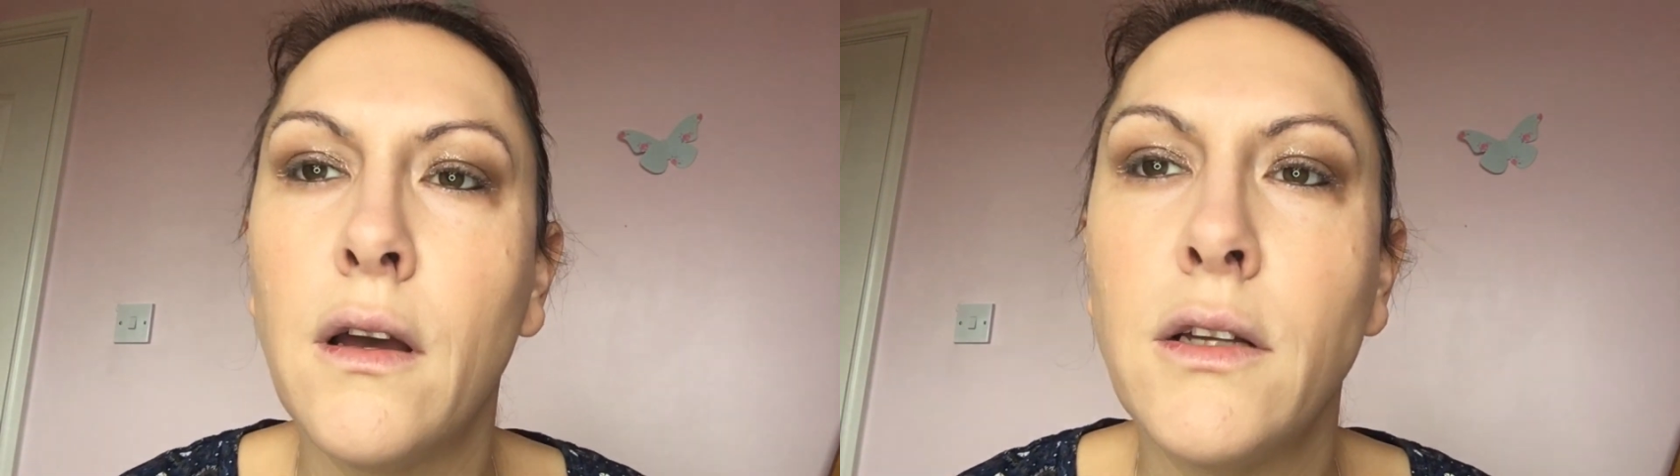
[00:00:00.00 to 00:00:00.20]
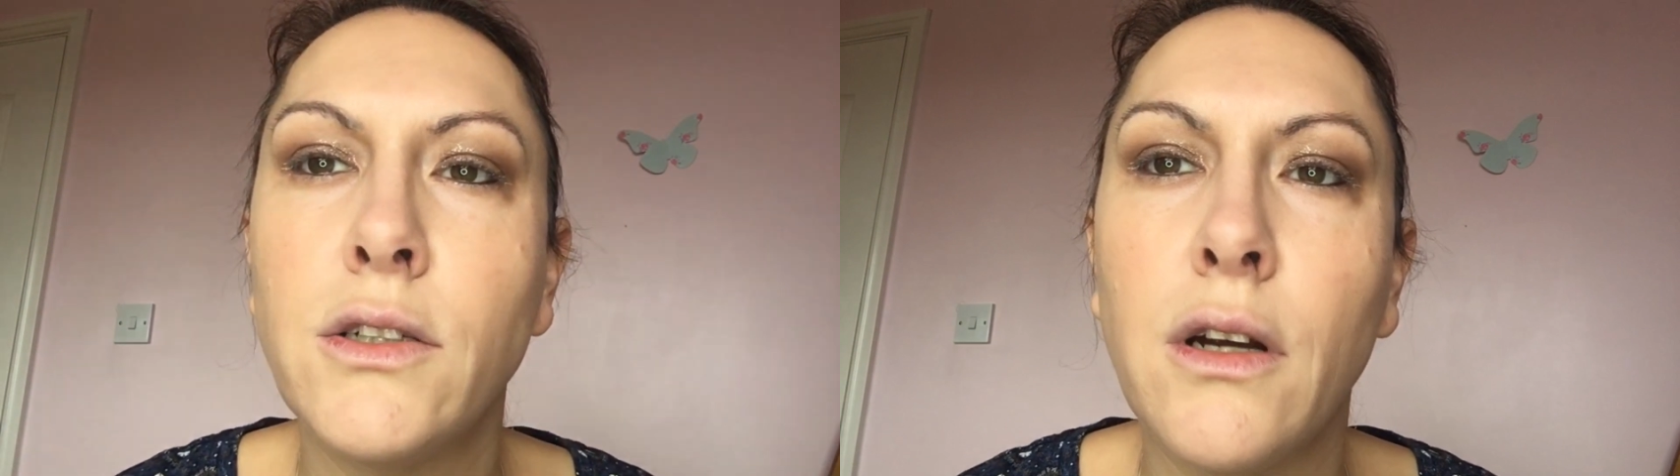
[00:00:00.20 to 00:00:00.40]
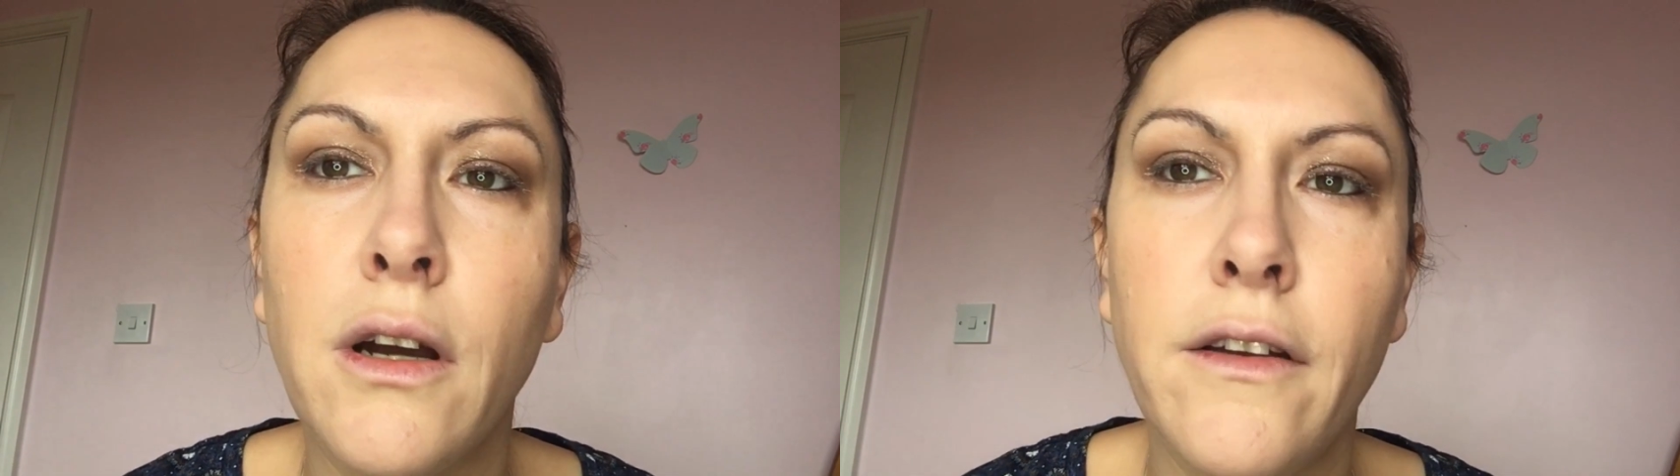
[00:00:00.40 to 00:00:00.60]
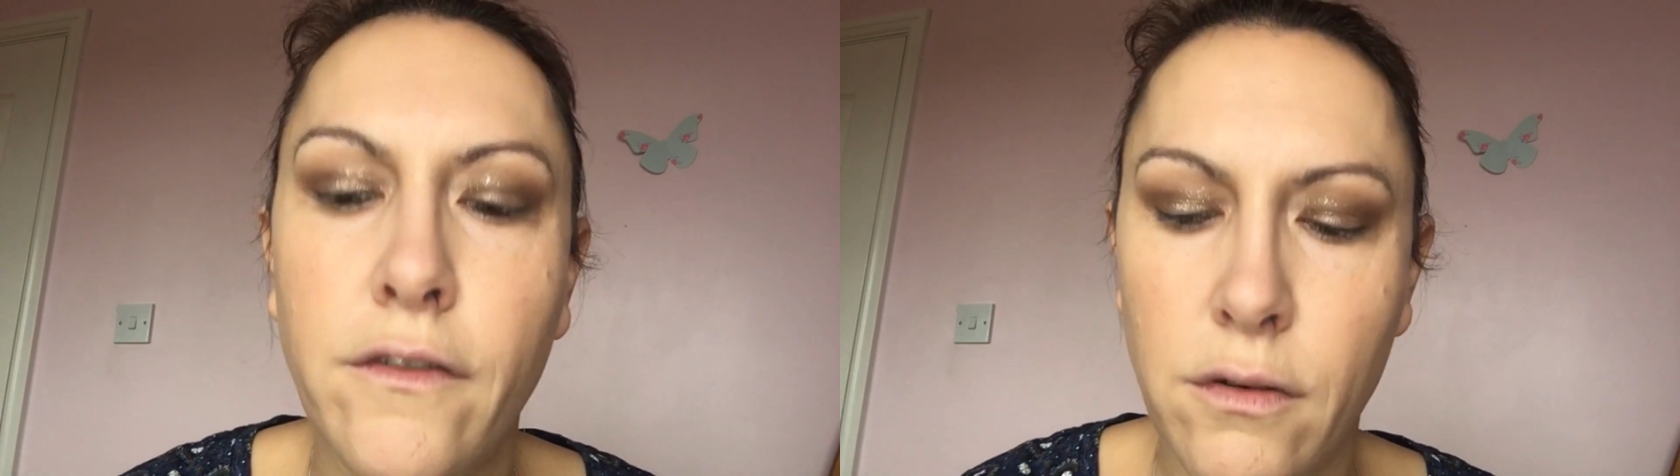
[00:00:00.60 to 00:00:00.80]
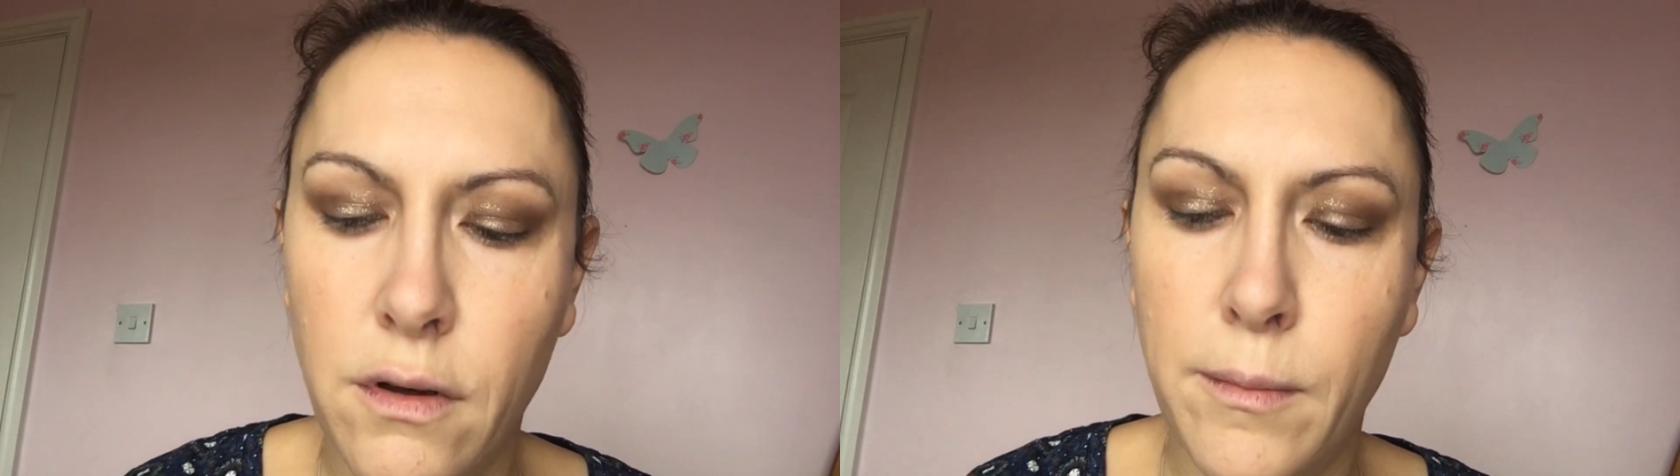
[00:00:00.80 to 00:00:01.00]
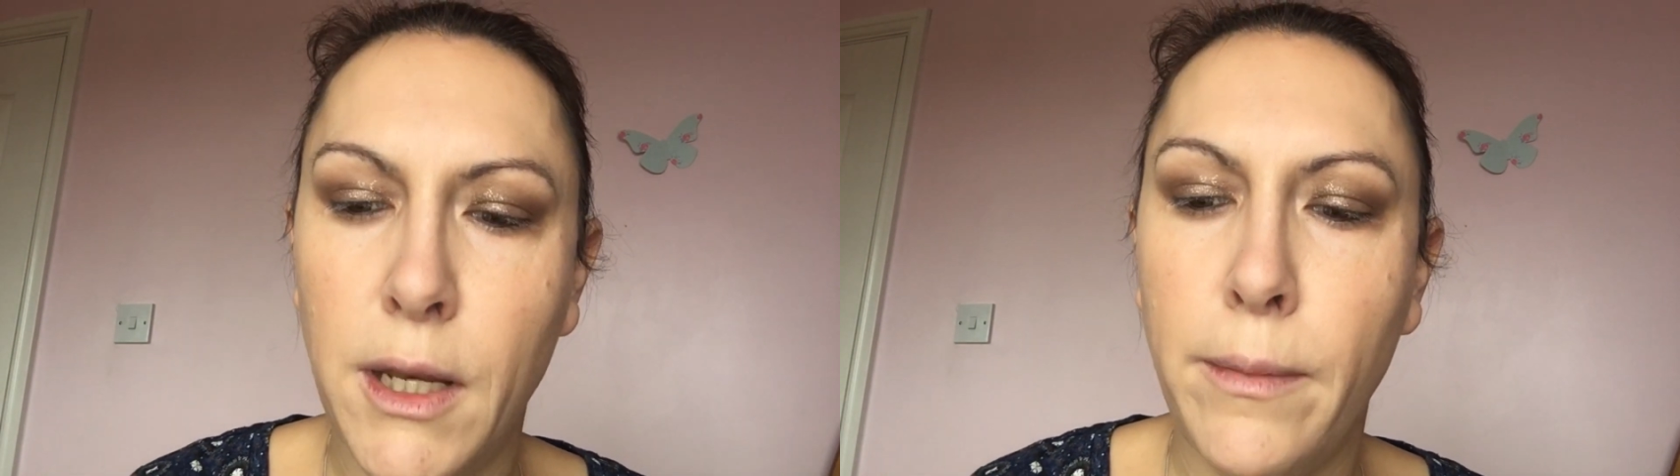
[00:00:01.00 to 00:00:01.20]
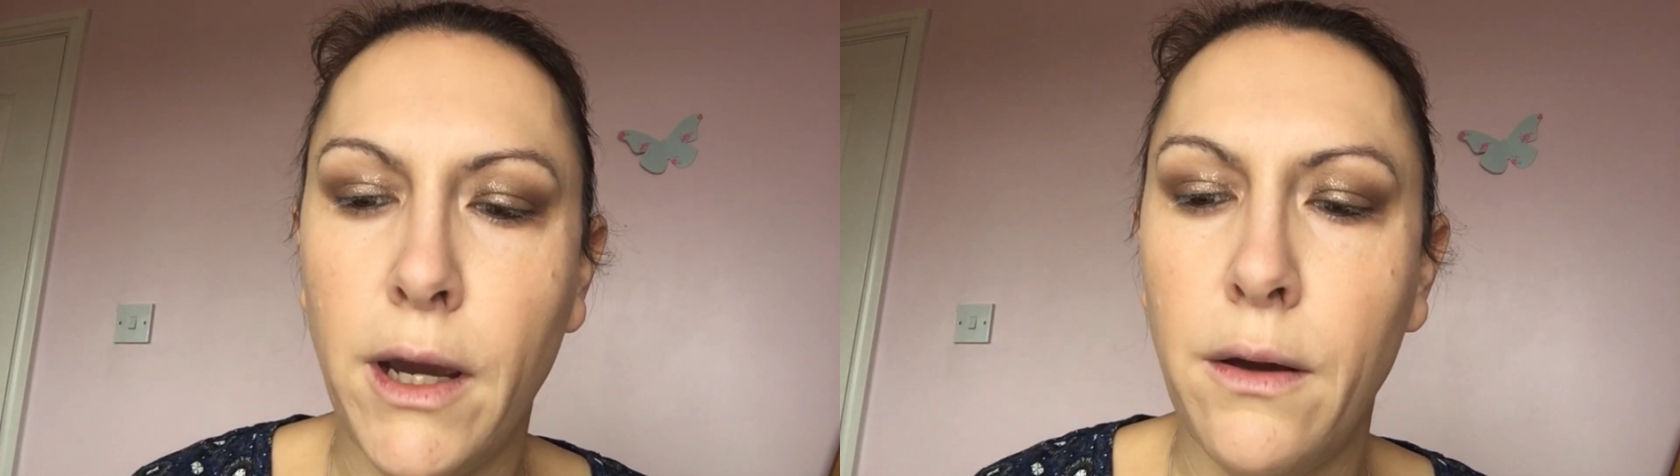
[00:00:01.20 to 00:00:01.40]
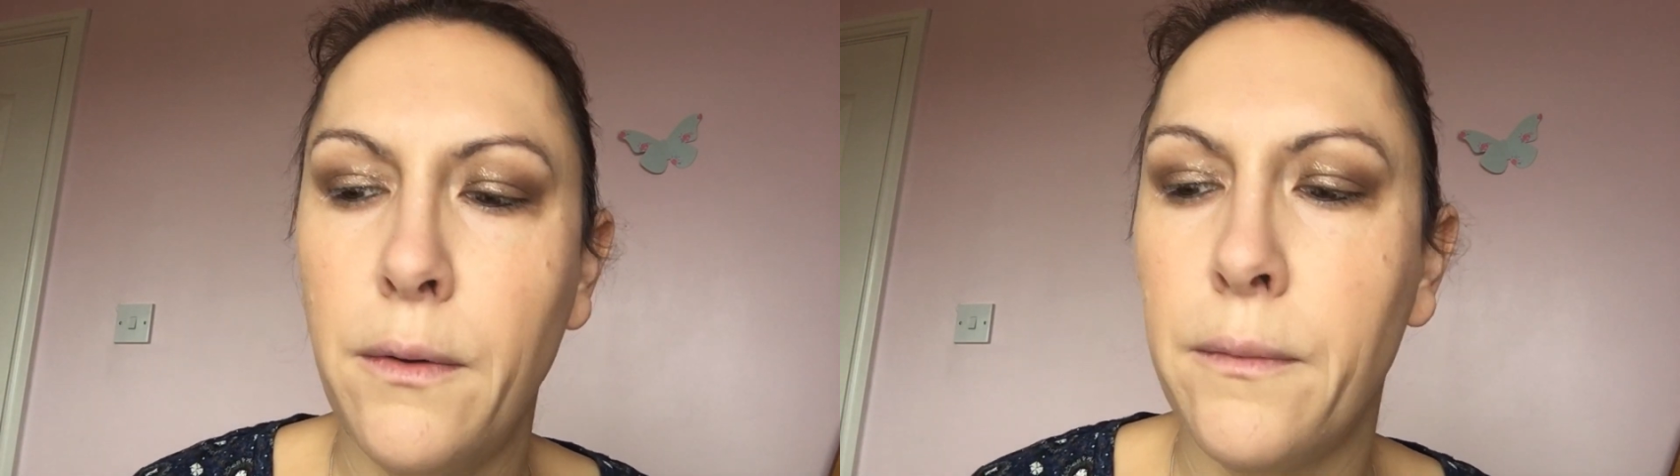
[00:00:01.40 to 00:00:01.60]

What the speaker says: dry for a minute.